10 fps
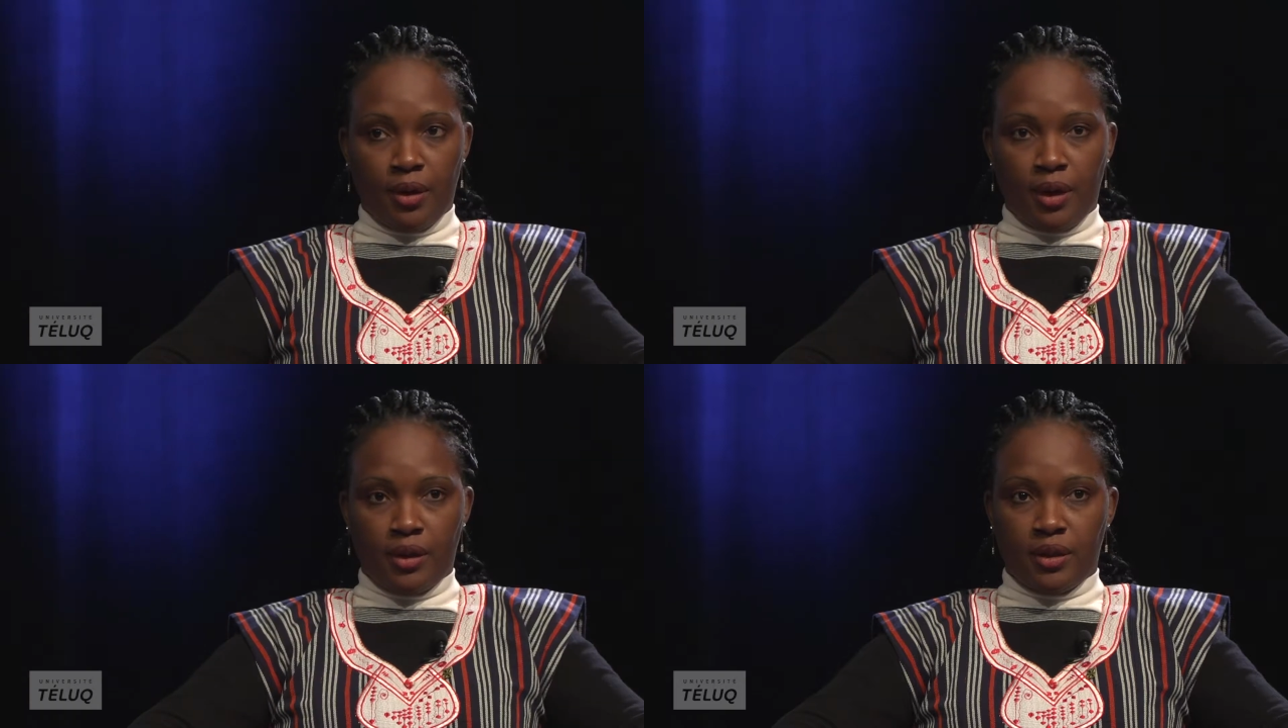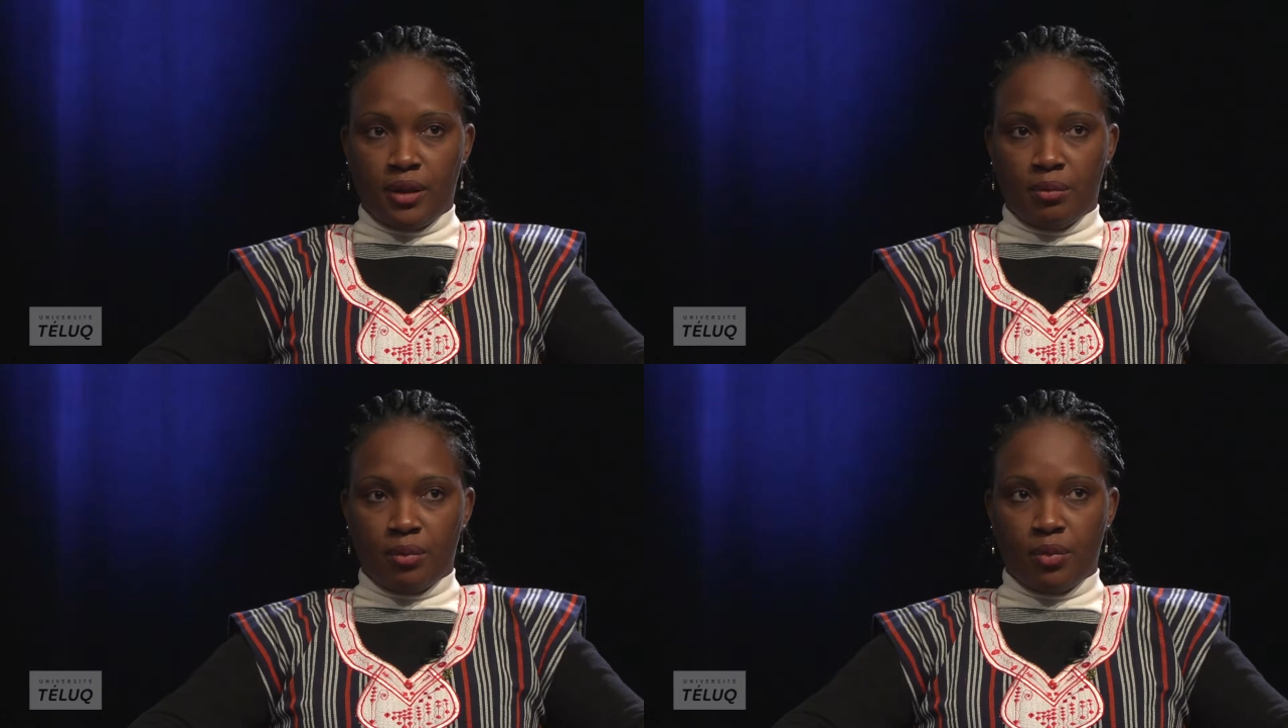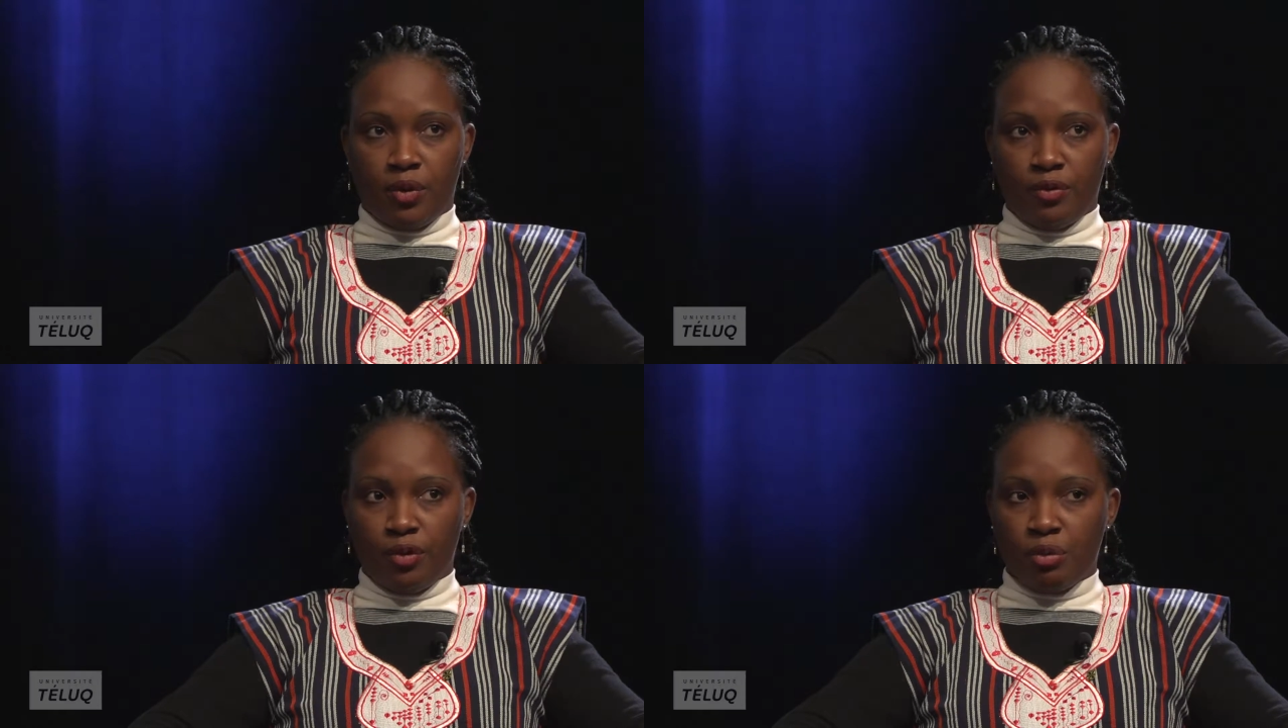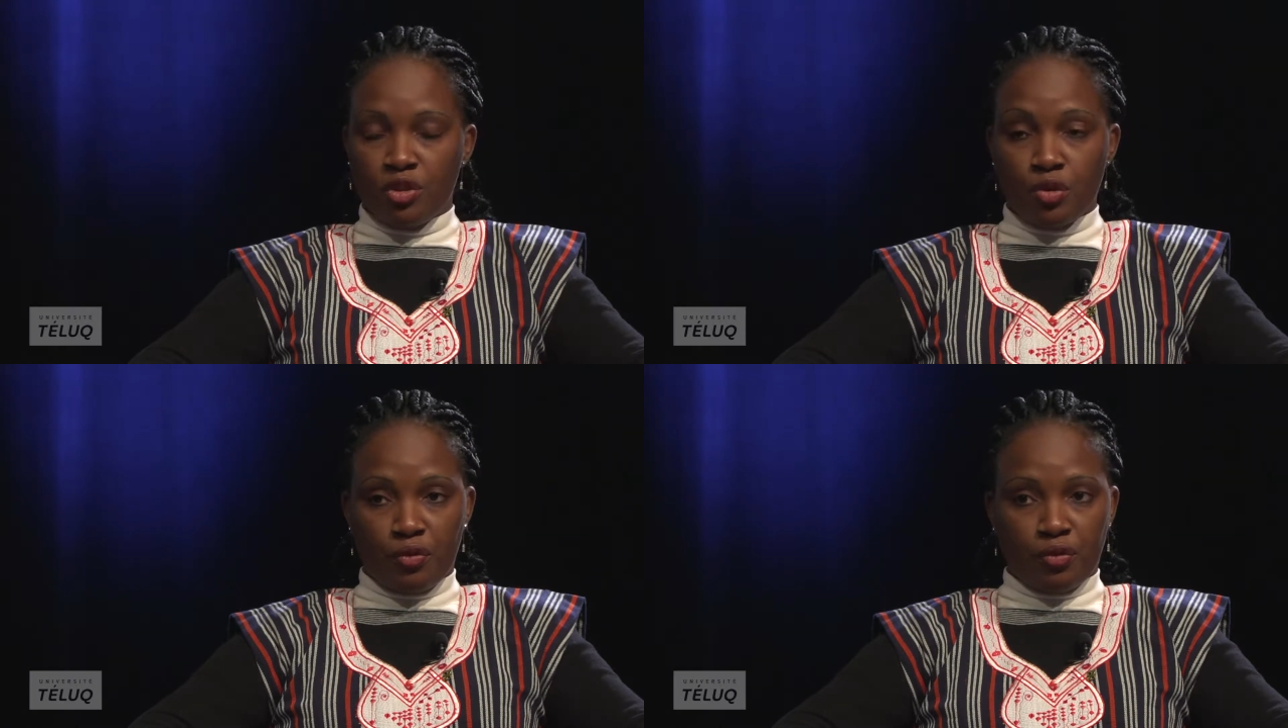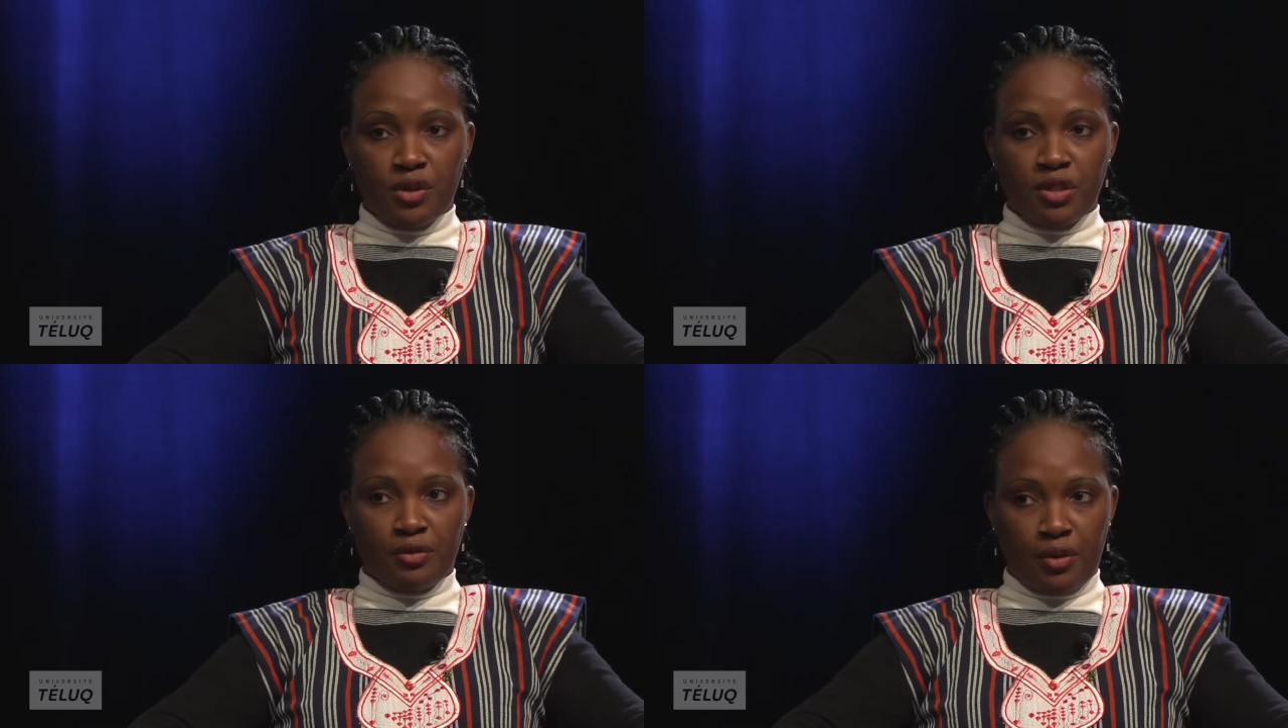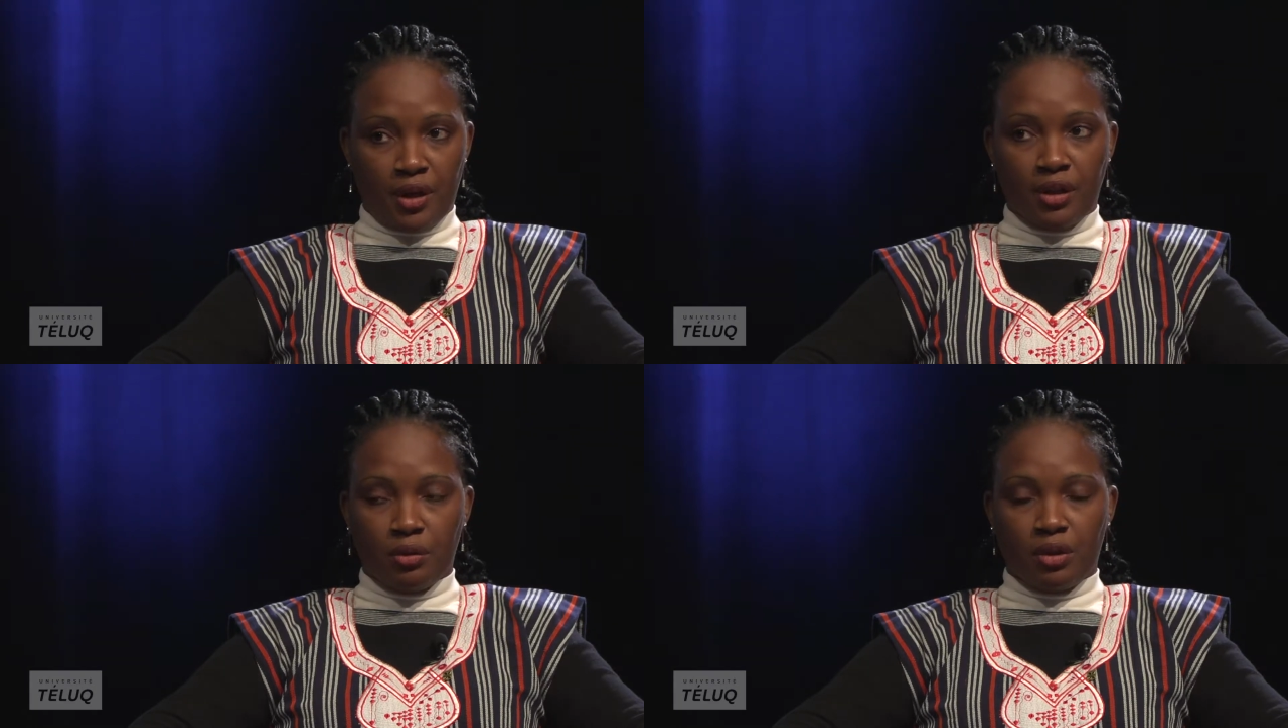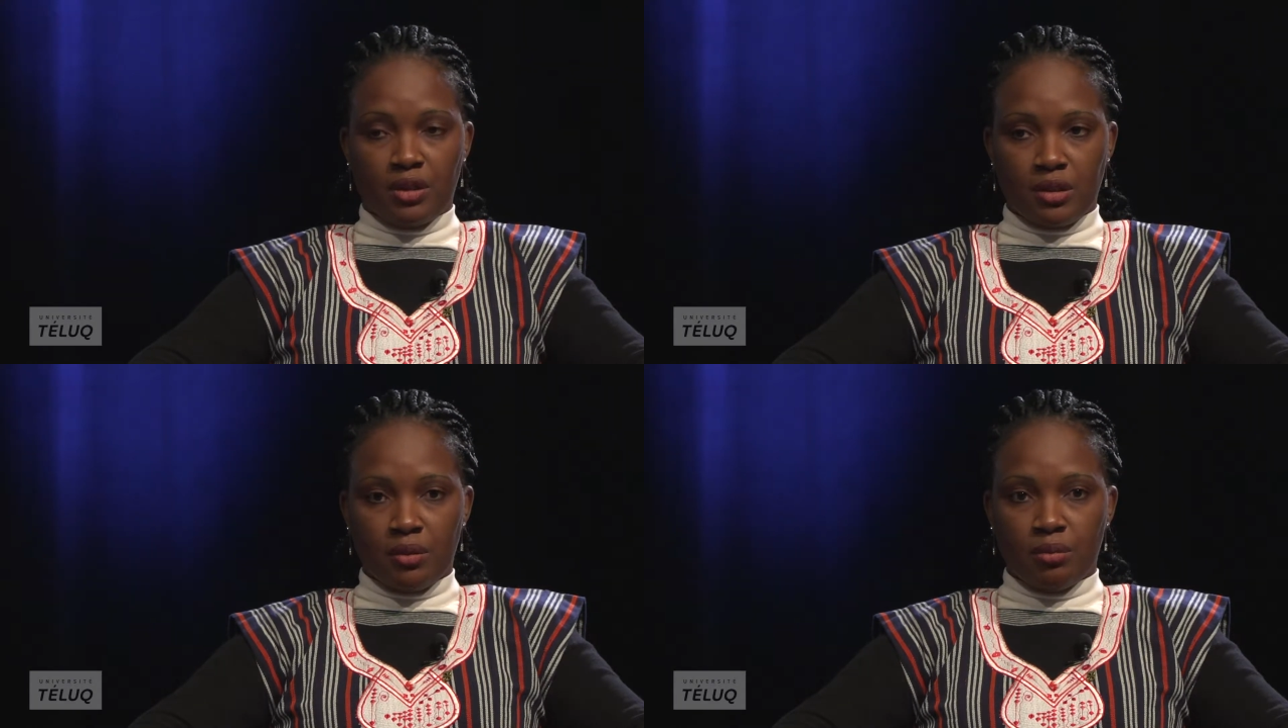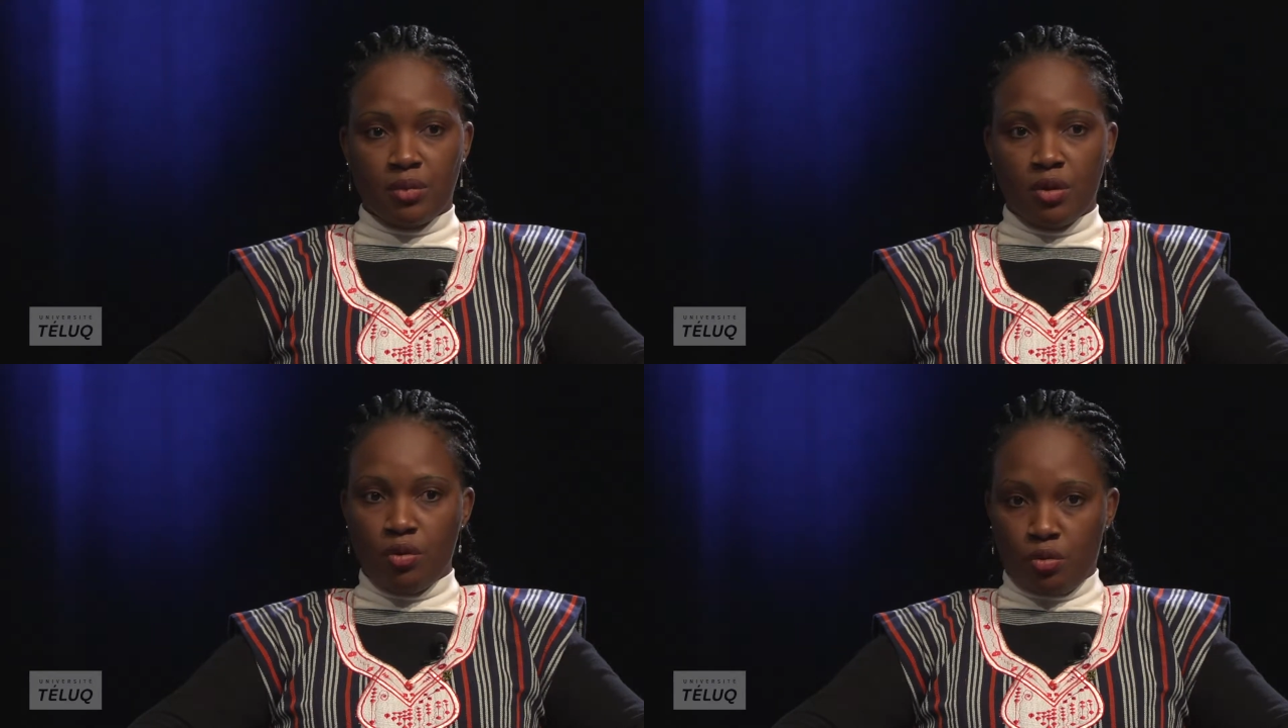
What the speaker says: And from this conference, I find out that, of